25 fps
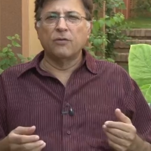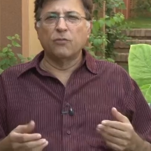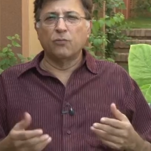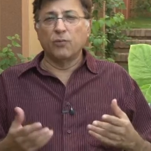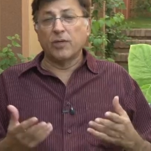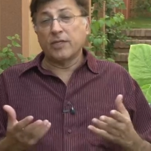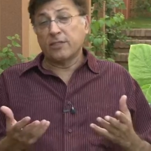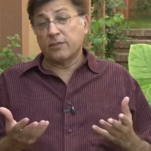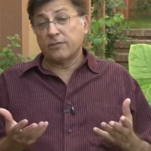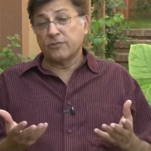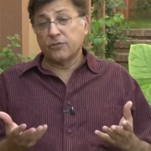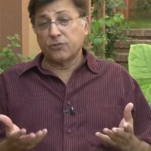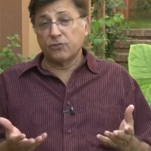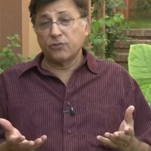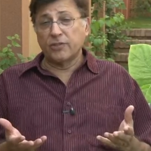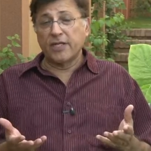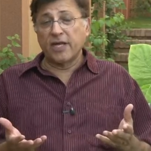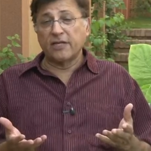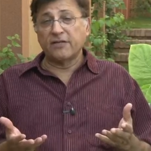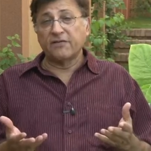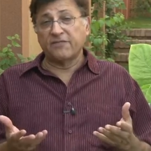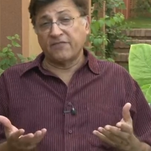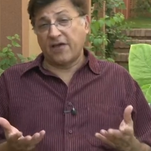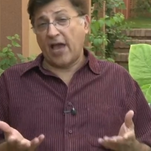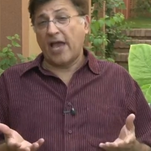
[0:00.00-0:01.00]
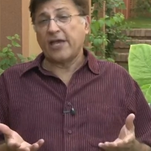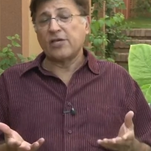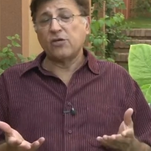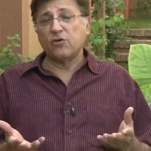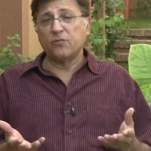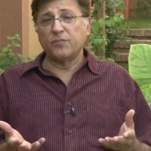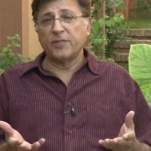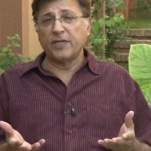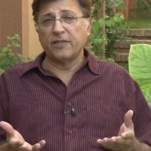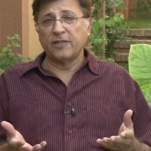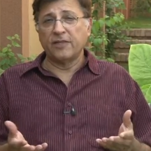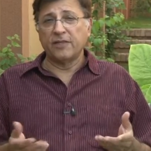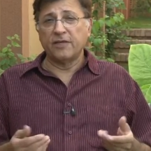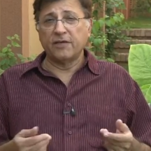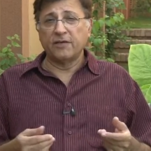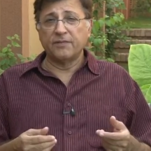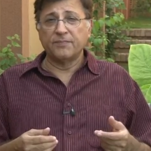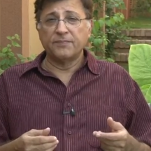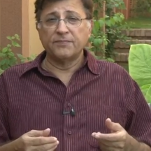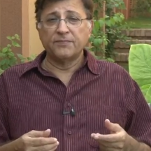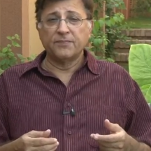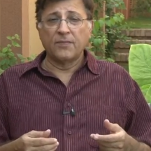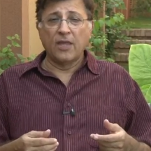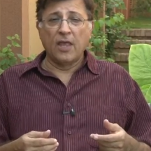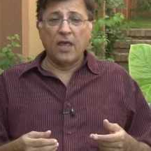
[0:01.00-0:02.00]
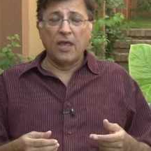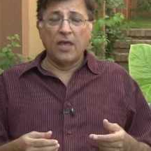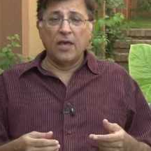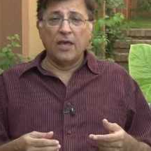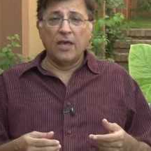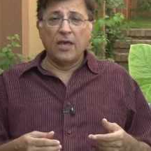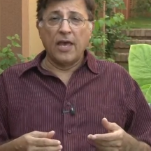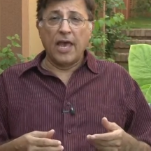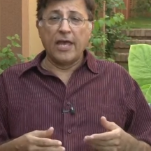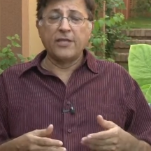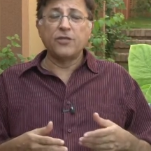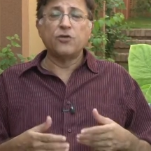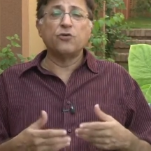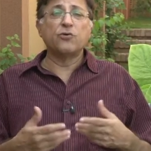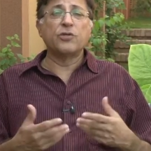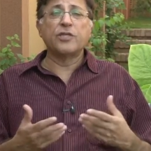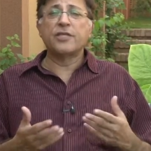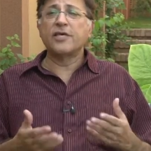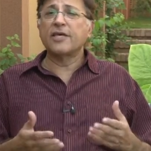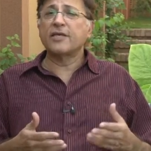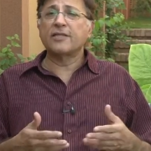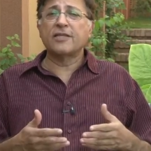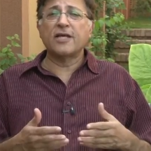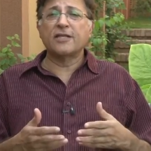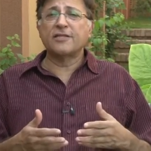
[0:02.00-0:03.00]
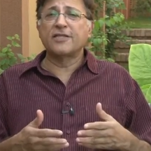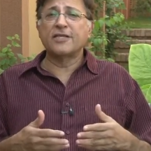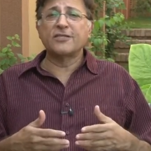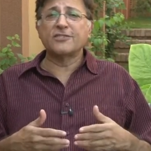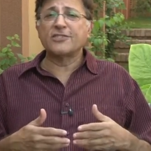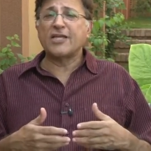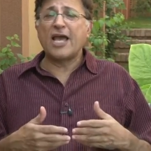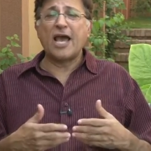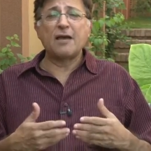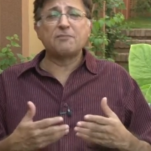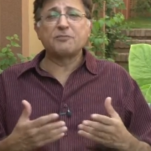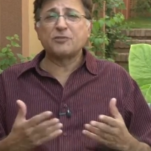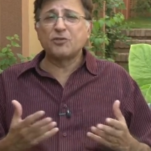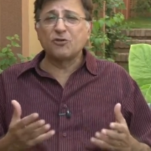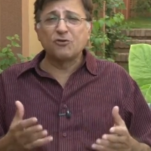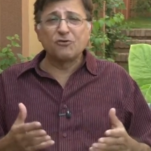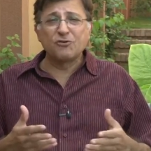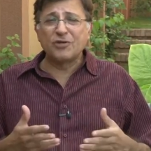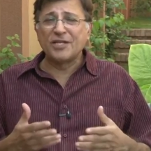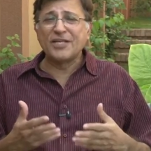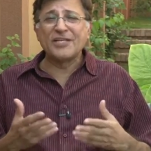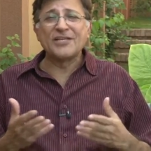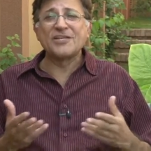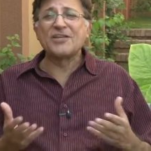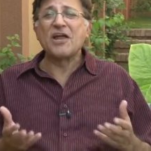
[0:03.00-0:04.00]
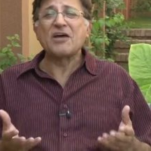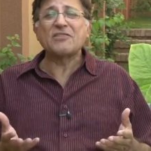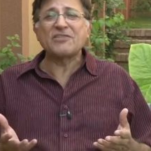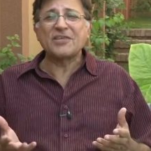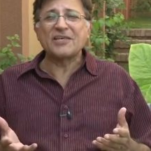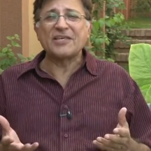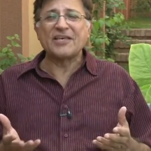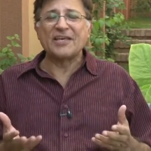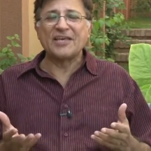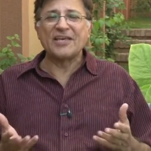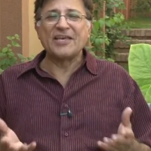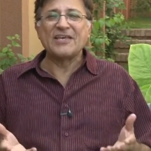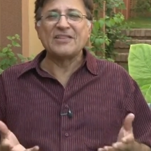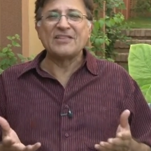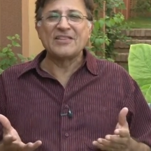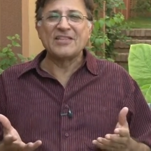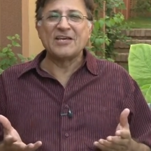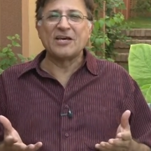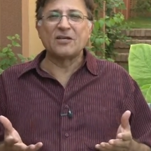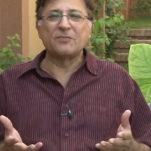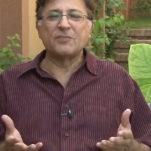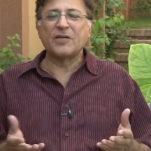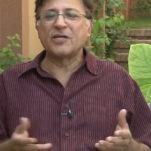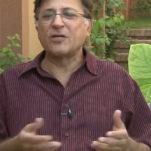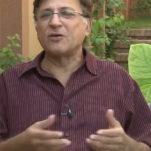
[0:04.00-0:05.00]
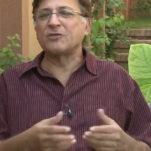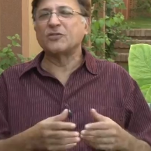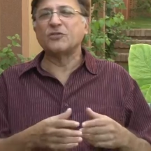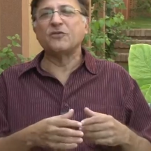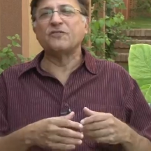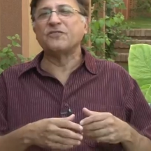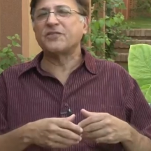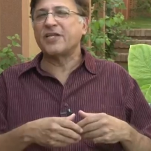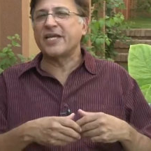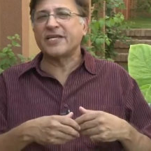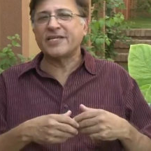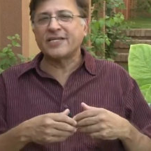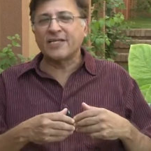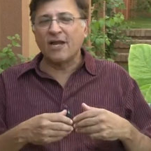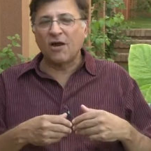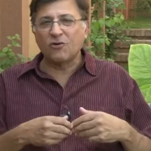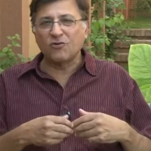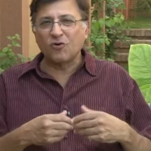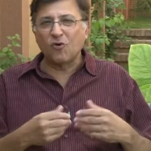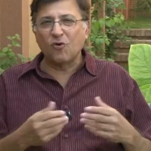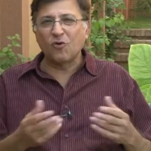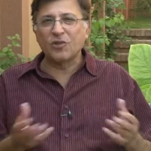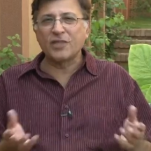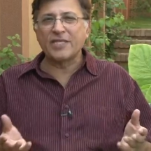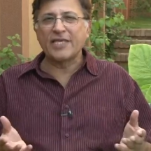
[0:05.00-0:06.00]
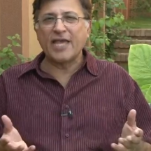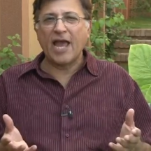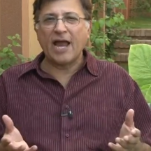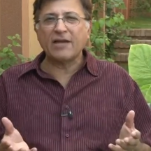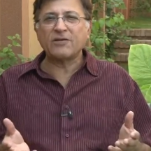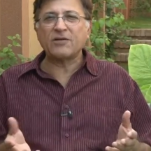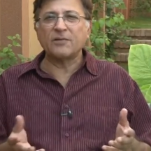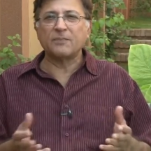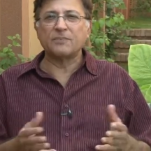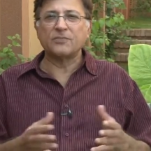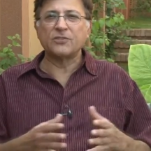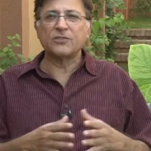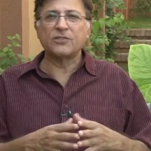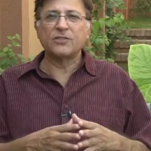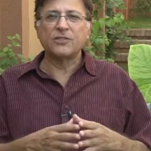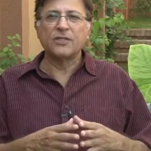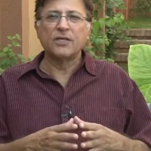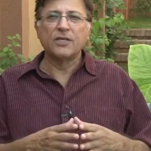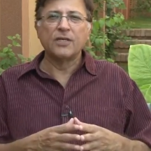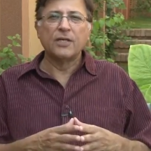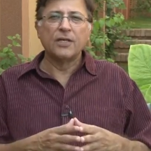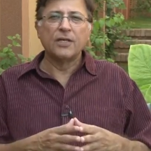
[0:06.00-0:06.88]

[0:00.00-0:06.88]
Well, you'd get a vacuum in there. And you'd think that there's absolutely nothing in there because you've taken out all the atoms.